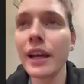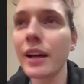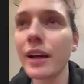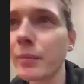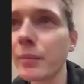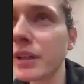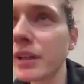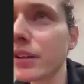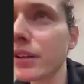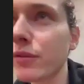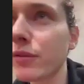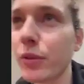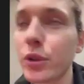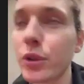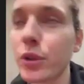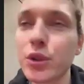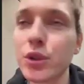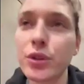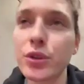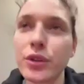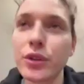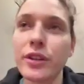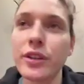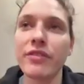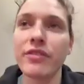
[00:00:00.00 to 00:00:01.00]
I mean, for
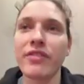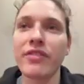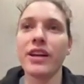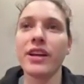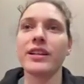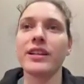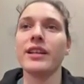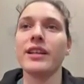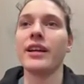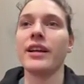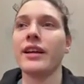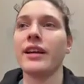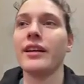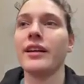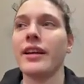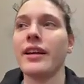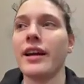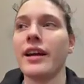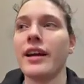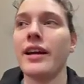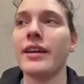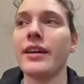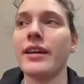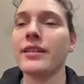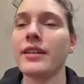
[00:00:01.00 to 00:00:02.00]
sure, the fact that I
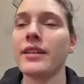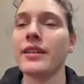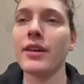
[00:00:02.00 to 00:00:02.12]
had